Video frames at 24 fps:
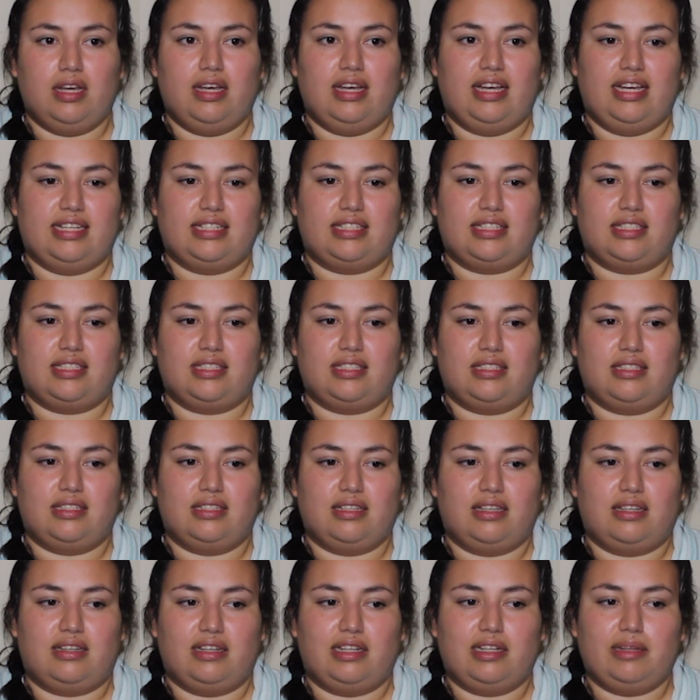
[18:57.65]
It's
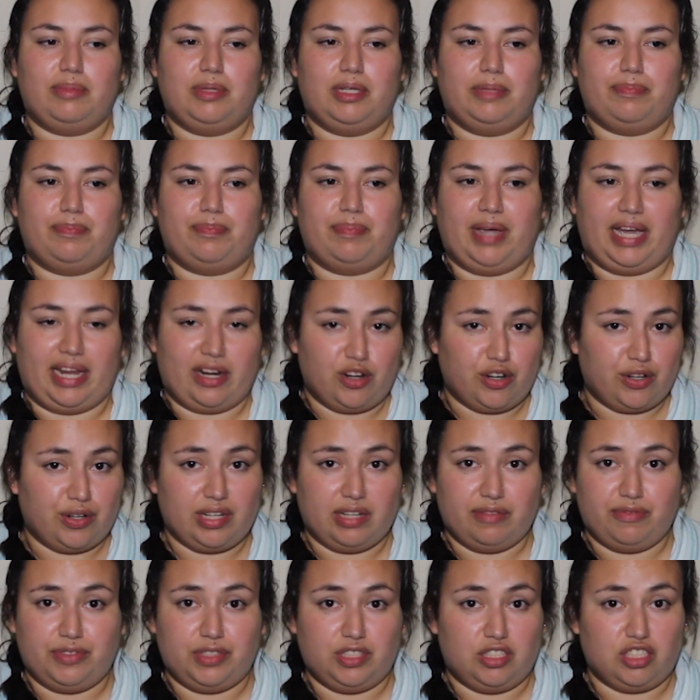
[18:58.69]
gonna be better
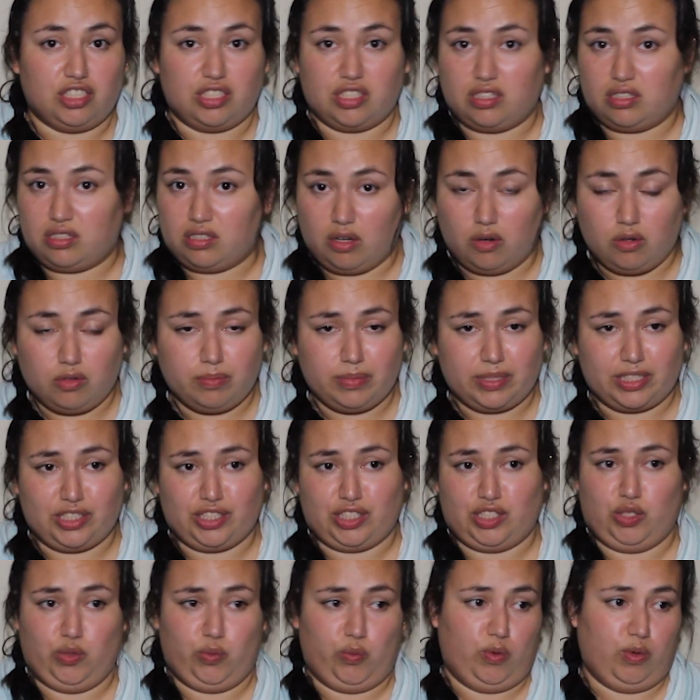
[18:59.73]
if you just don't,
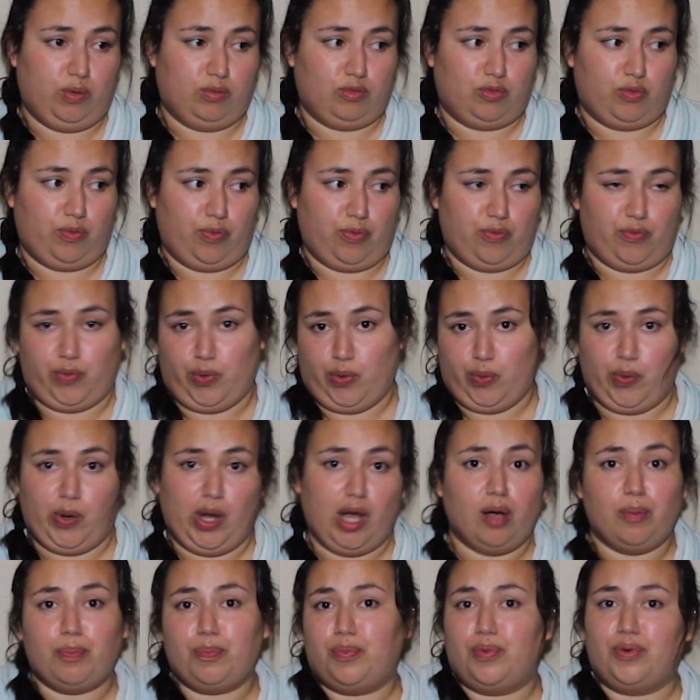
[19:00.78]
because you won't throw
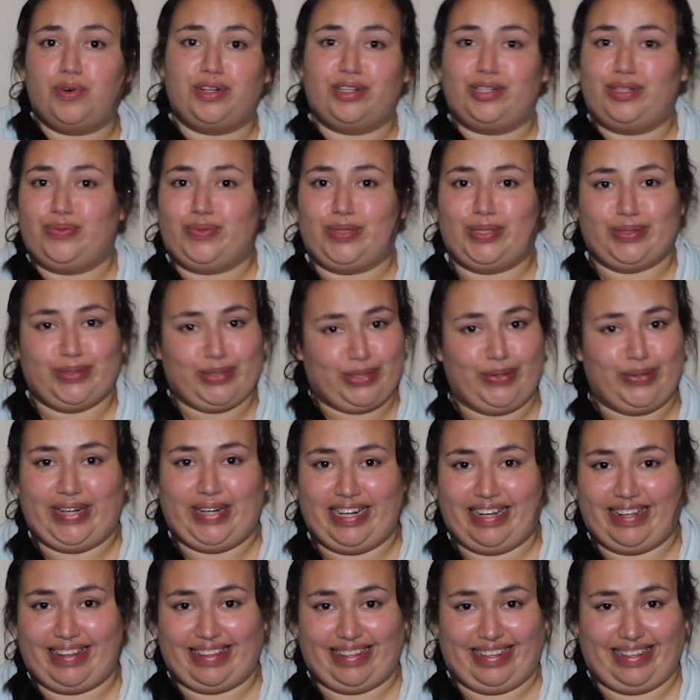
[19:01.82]
up or you won't
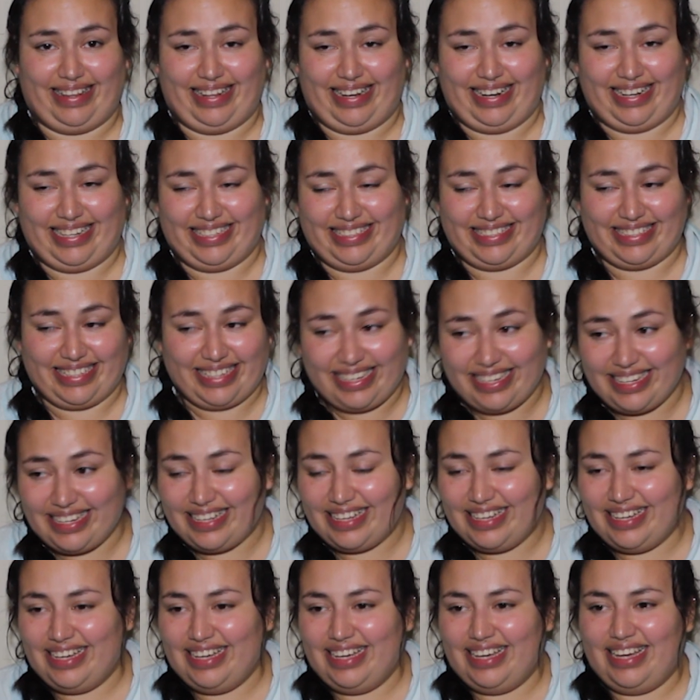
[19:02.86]
anything that I
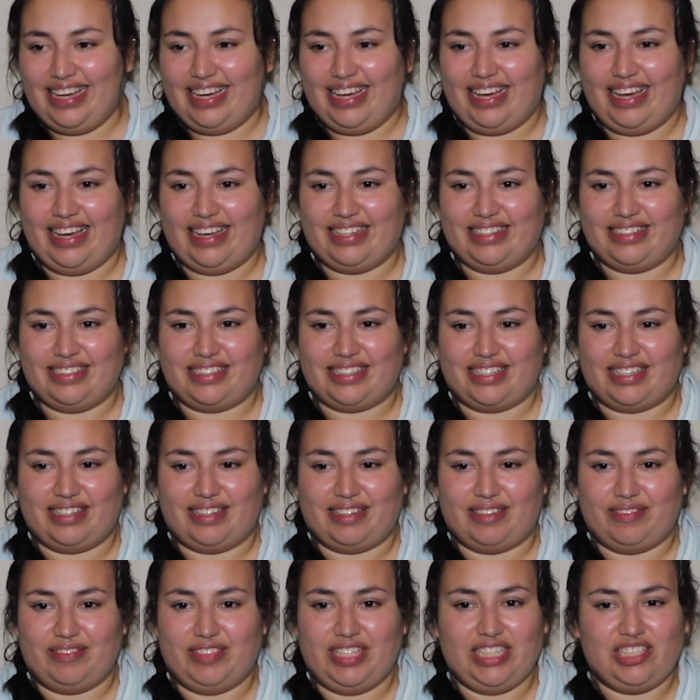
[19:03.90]
did. And
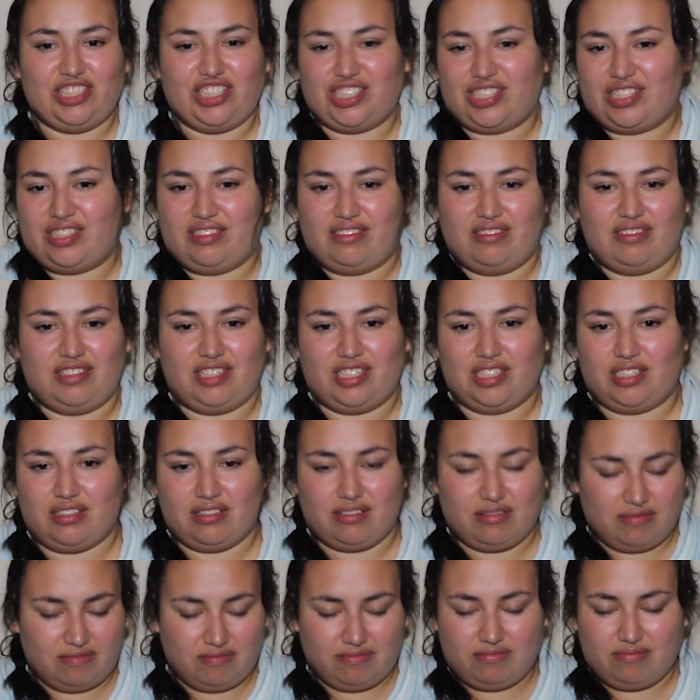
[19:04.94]
yeah, just
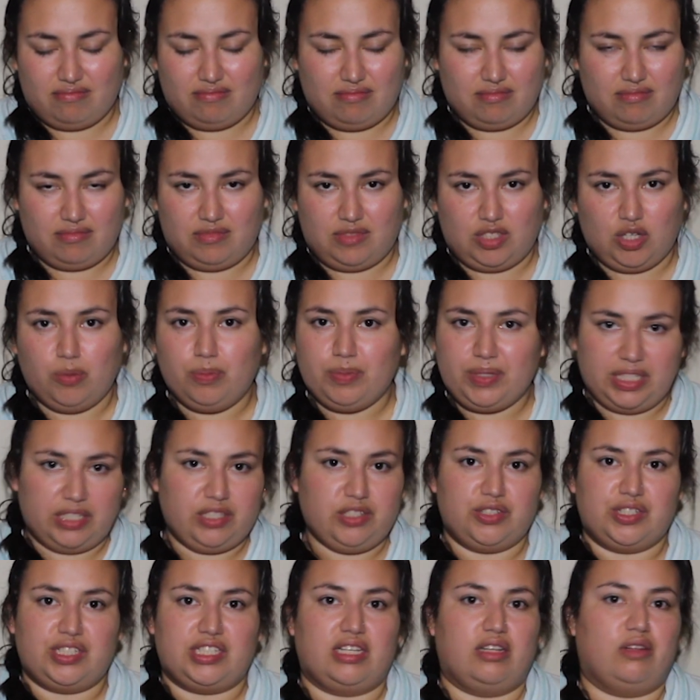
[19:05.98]
don't beat
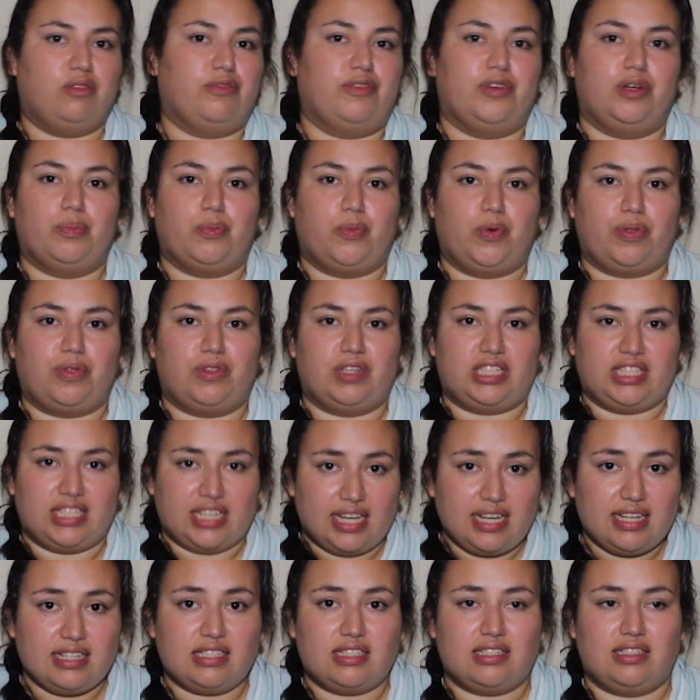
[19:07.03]
yourself up with the
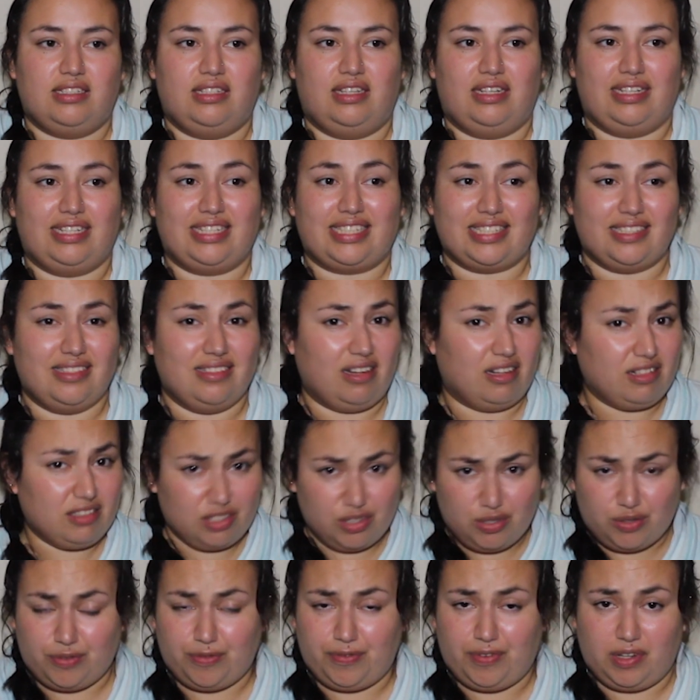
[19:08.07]
test. And it's not
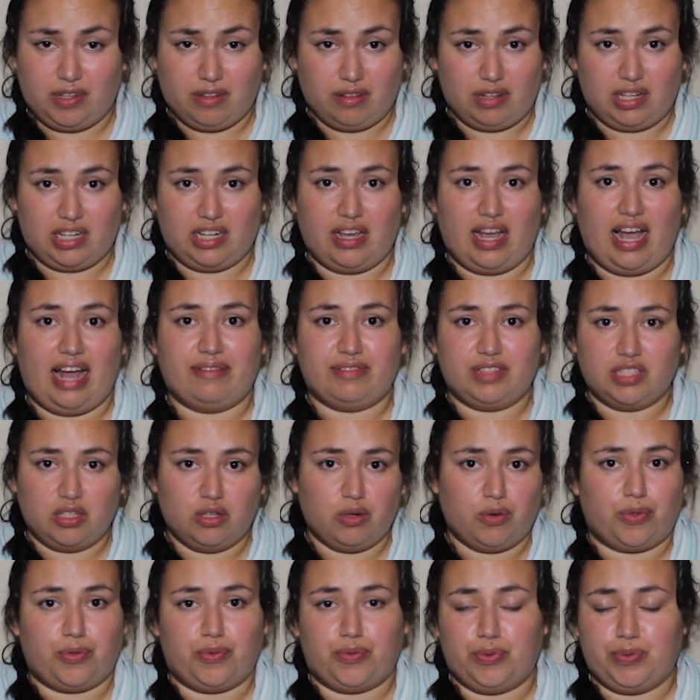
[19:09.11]
your fault that you have to
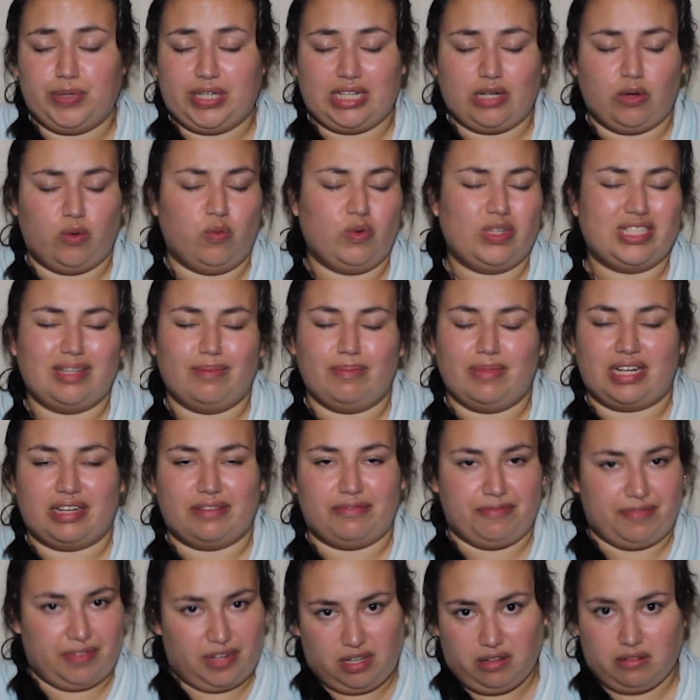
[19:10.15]
go through it. It wasn't my
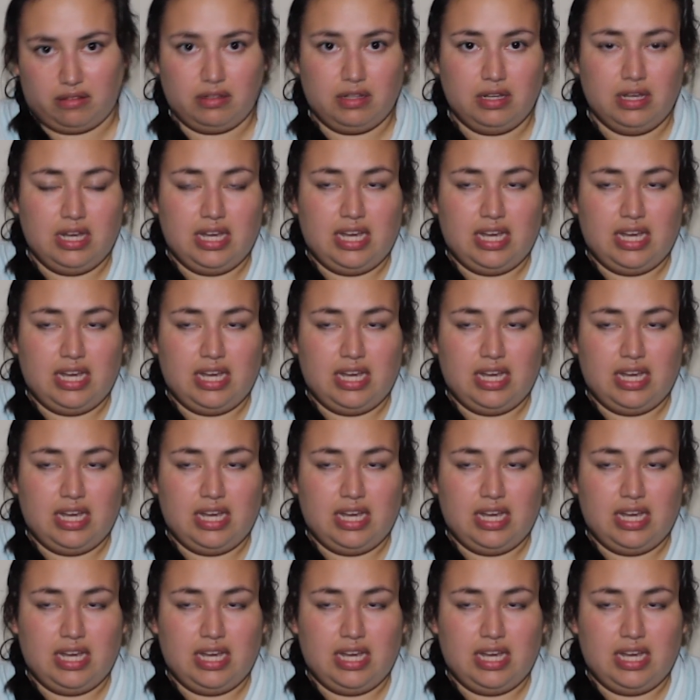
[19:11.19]
fault.